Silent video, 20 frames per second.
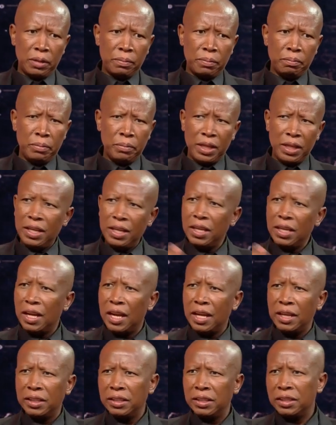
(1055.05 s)
me
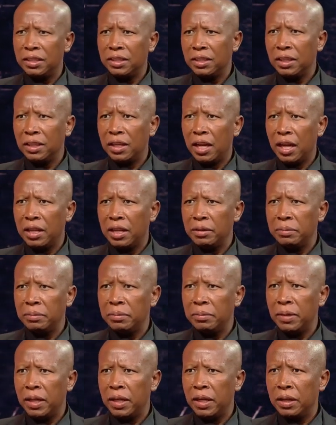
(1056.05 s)
and
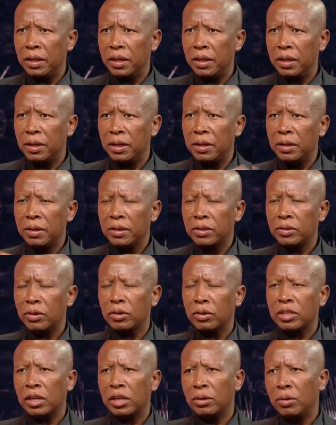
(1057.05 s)

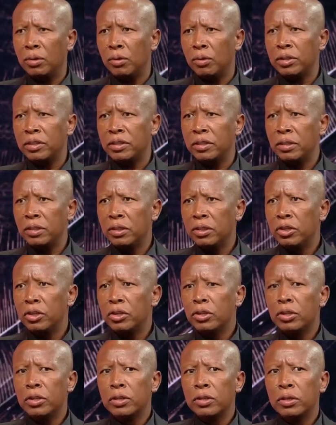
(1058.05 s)
Dr. Ndlozi.
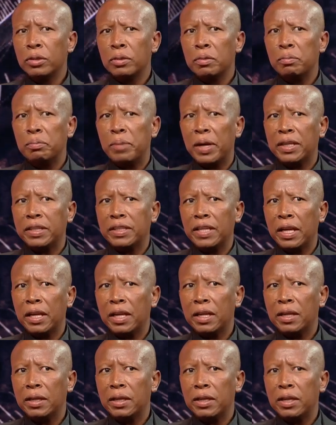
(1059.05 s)
But
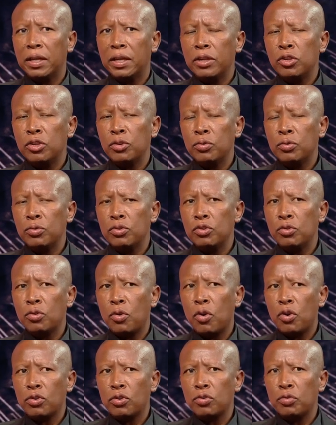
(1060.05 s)
you
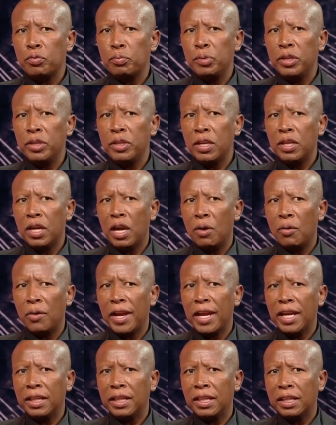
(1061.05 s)
ought to be
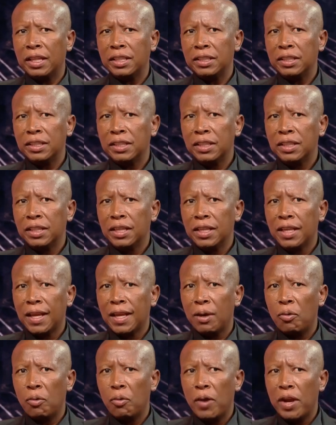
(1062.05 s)
aware that
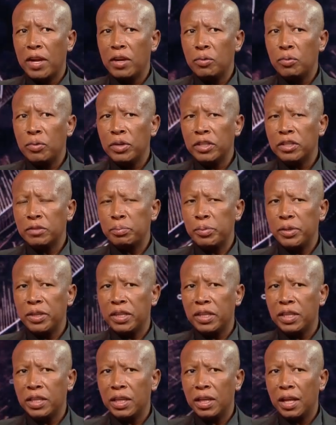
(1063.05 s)
when we
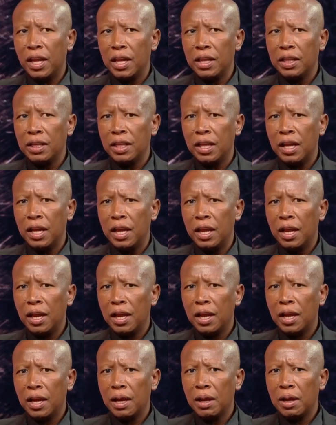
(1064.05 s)
speak in
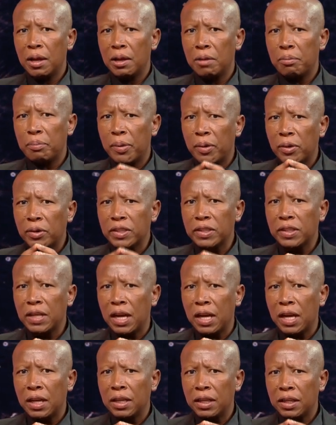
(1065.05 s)
the
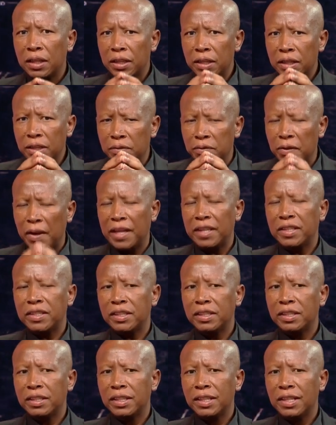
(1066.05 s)
political event,